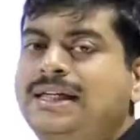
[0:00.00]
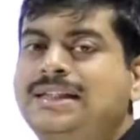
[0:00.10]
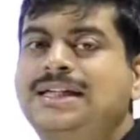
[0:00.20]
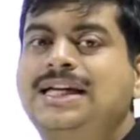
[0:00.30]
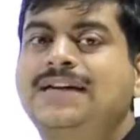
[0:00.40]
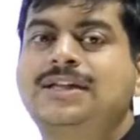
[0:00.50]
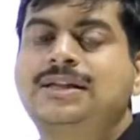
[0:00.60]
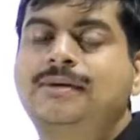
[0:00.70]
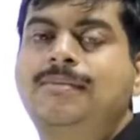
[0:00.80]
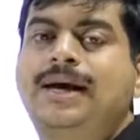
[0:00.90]
Is it
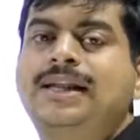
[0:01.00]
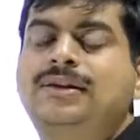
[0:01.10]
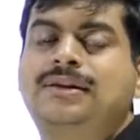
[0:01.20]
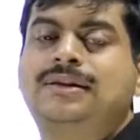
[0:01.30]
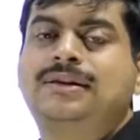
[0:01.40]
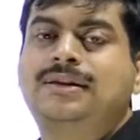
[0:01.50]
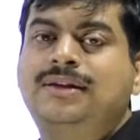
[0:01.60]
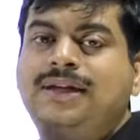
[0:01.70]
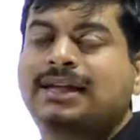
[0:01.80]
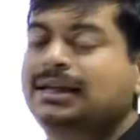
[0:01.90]
divisible by
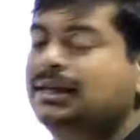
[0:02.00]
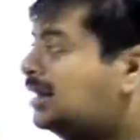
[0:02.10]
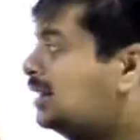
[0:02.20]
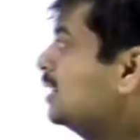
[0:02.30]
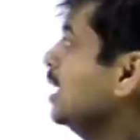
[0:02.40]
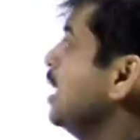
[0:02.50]
3? Yes.